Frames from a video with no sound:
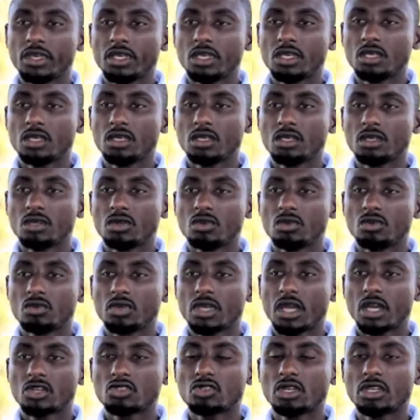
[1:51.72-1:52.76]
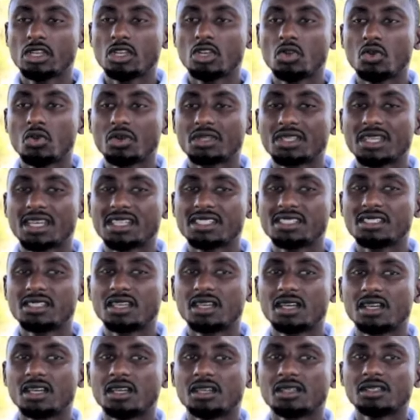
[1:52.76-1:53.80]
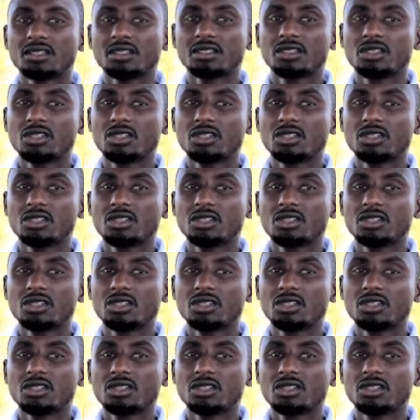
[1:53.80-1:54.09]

we actually looked at the